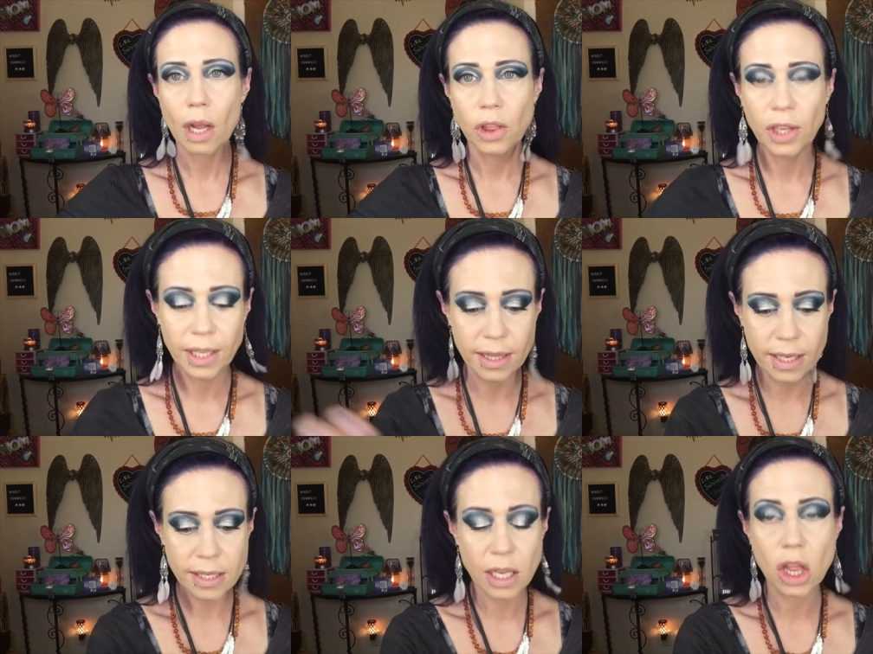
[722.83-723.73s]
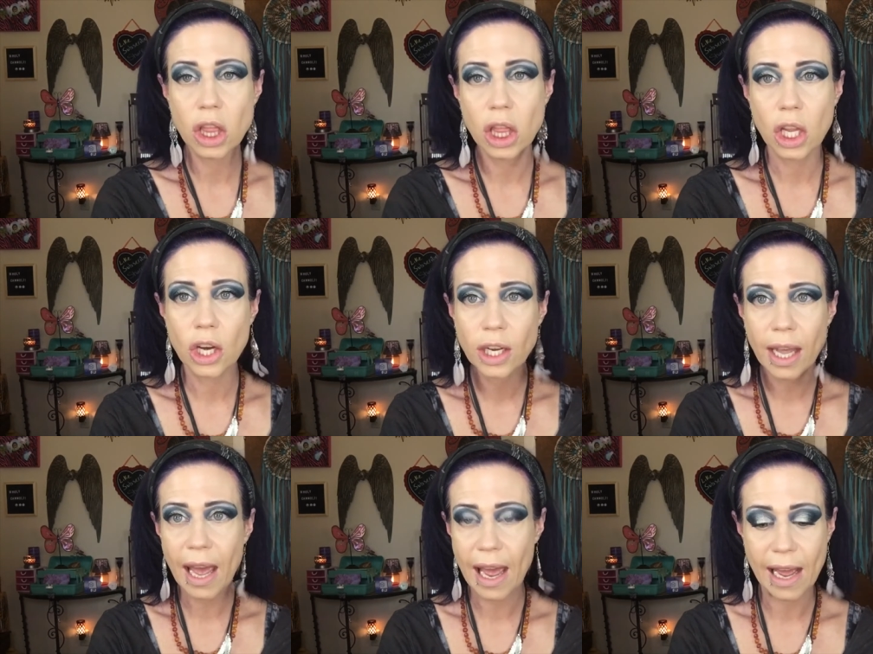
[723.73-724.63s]
Look at this. Look
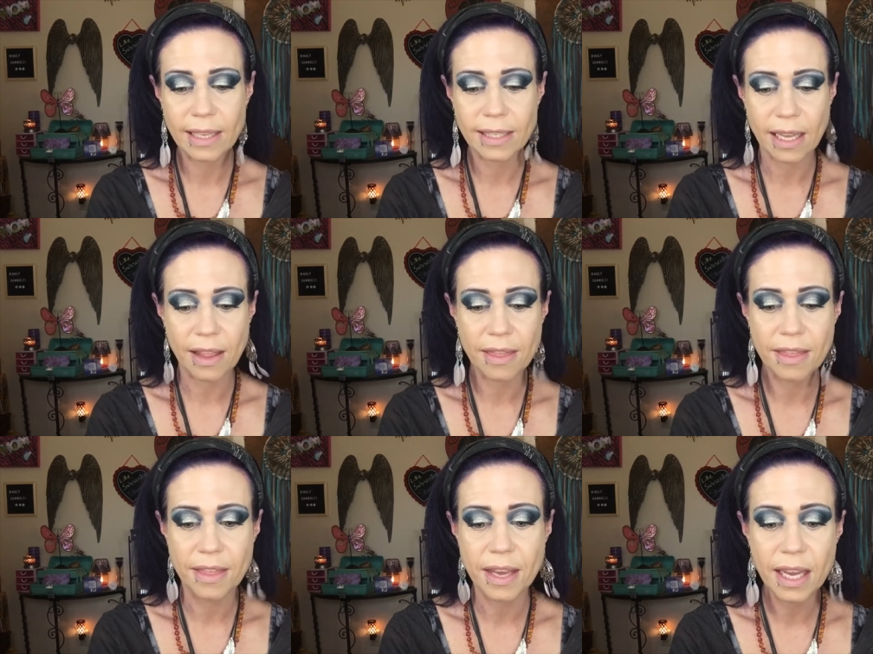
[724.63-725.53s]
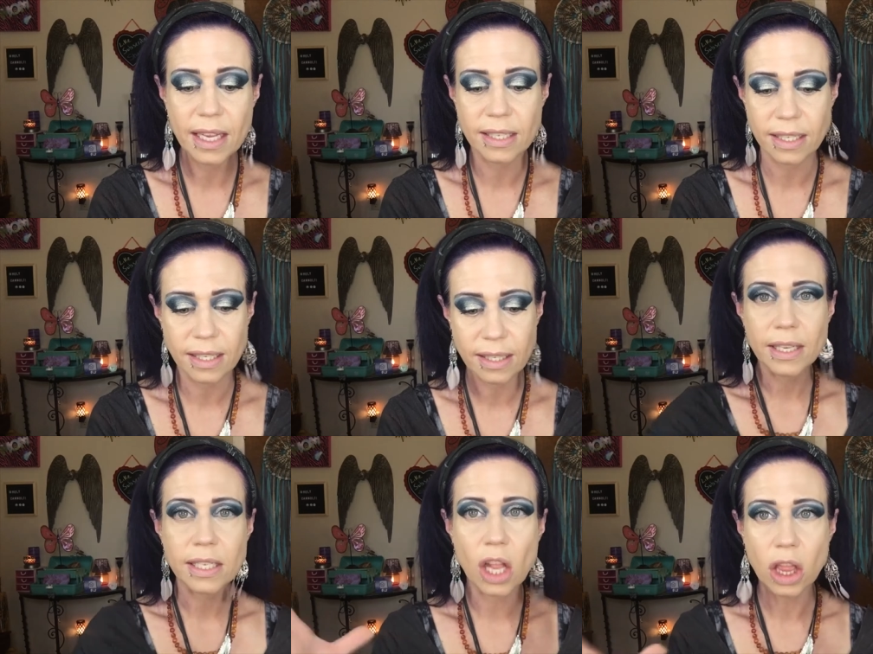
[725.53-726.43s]
at this.
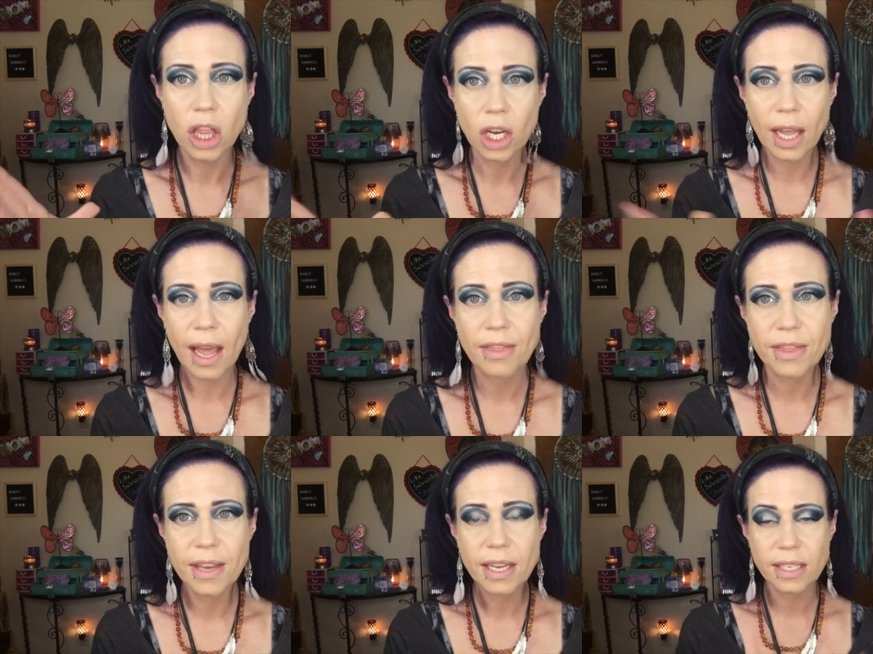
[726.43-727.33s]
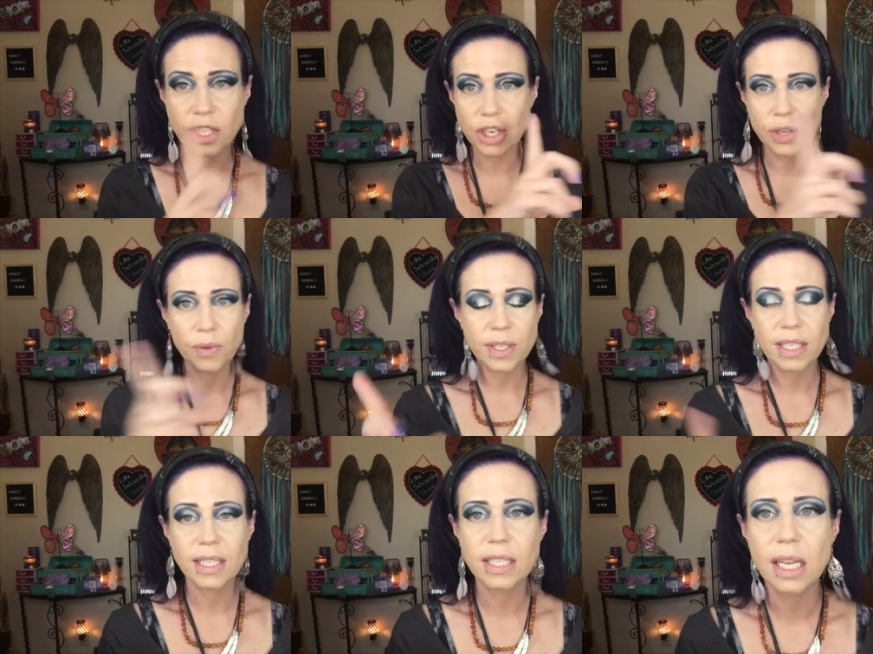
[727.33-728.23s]
Look at this. Do you
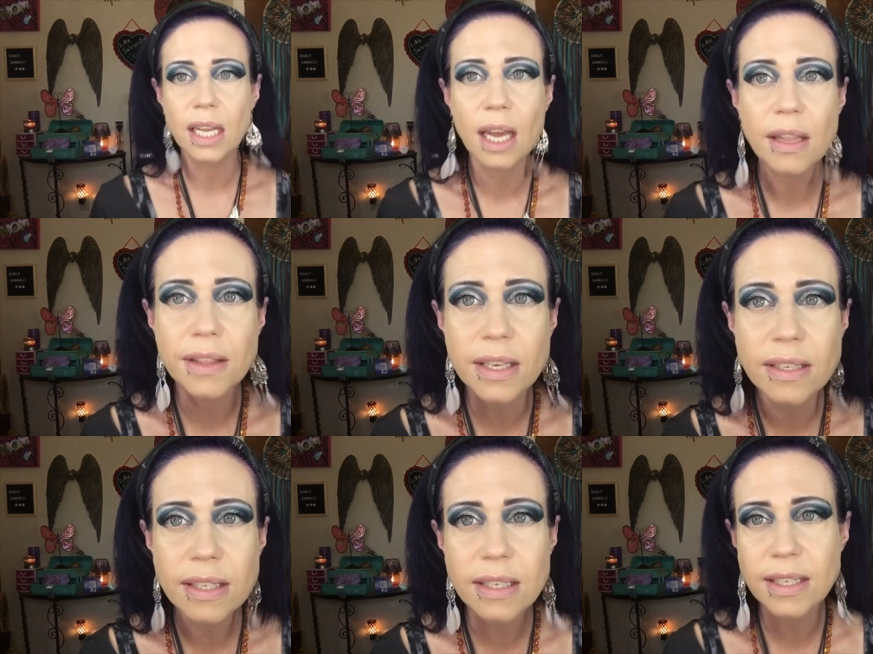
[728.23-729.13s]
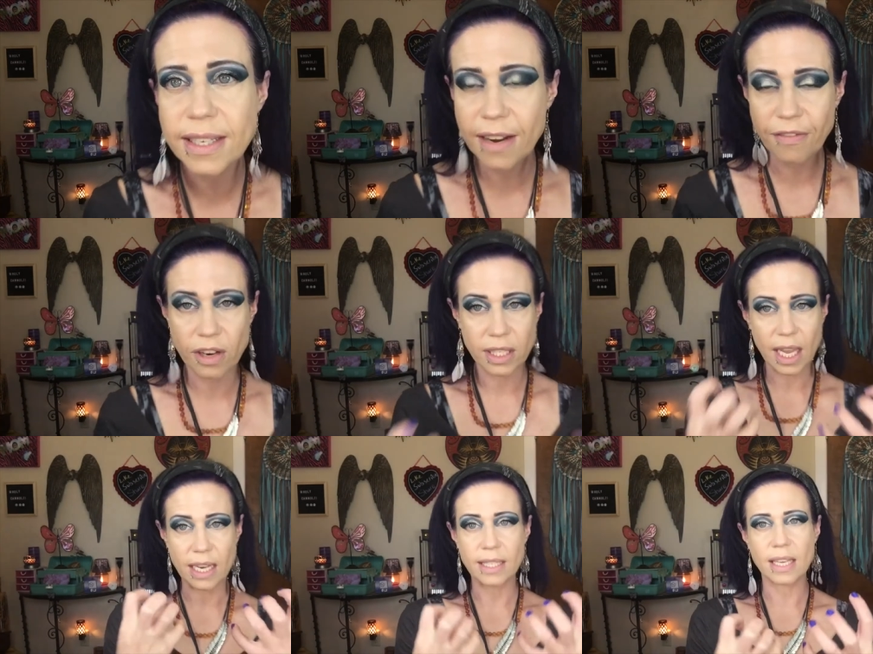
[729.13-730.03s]
see this difference?
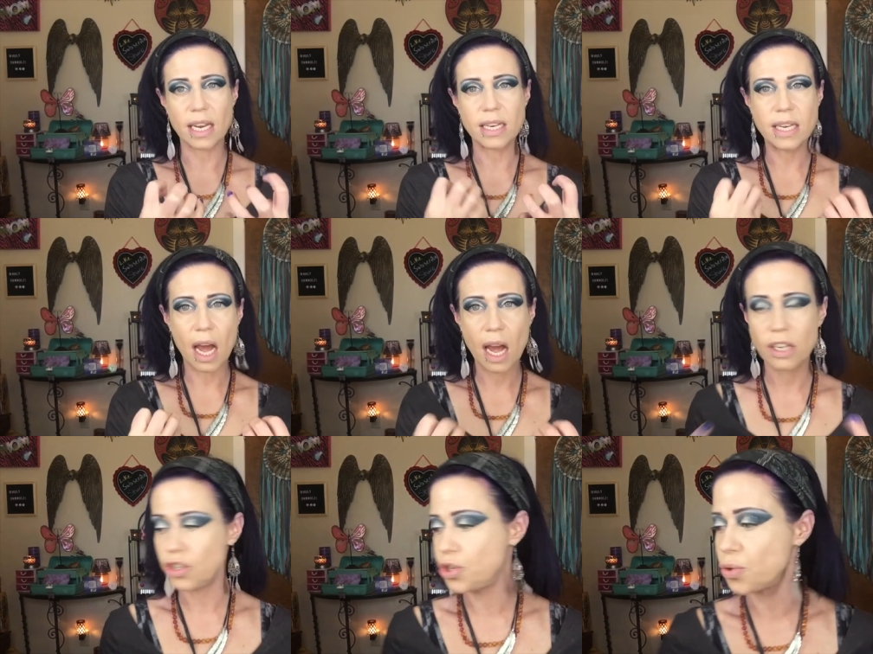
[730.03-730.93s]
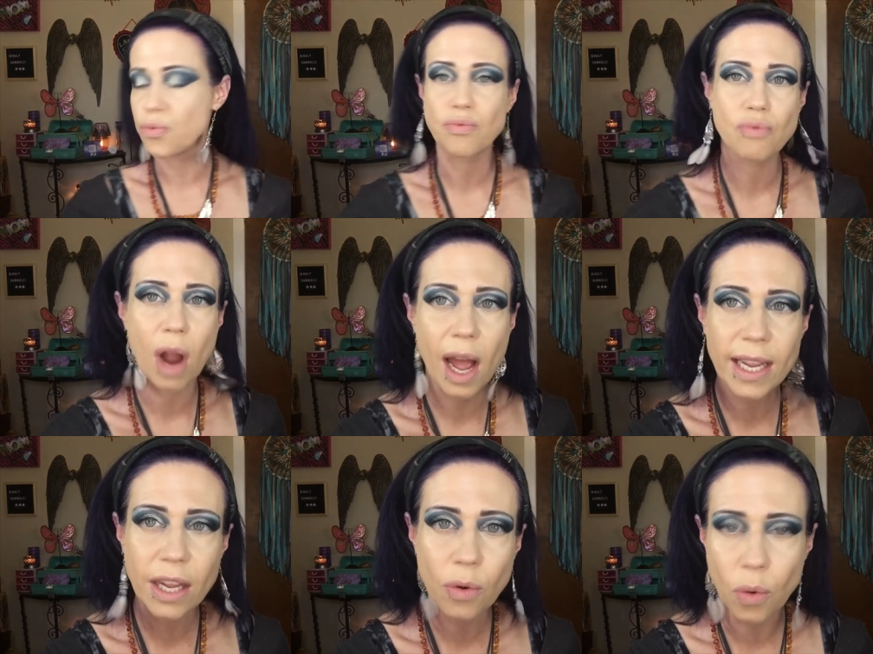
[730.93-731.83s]
And it's not
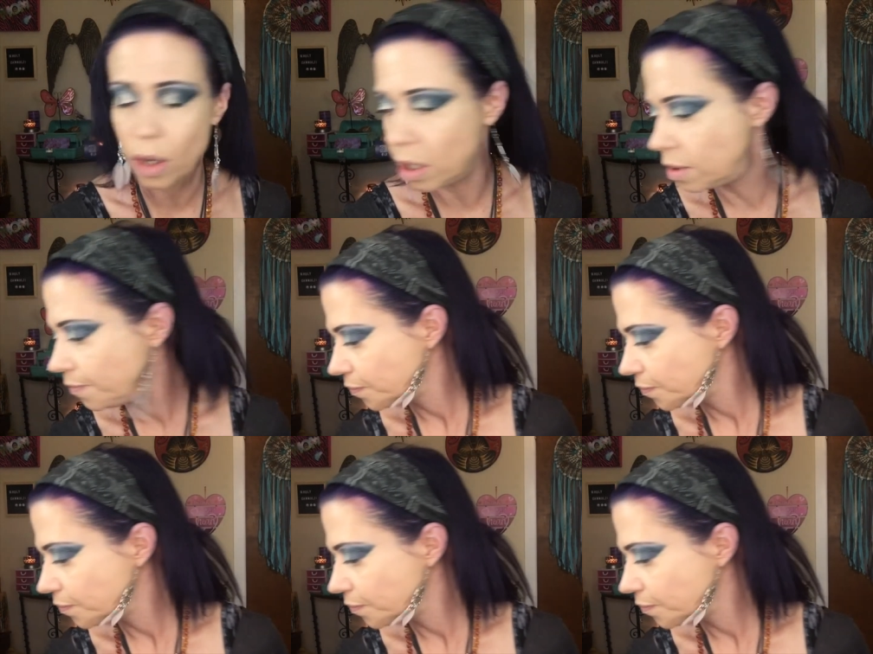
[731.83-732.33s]
dry at all.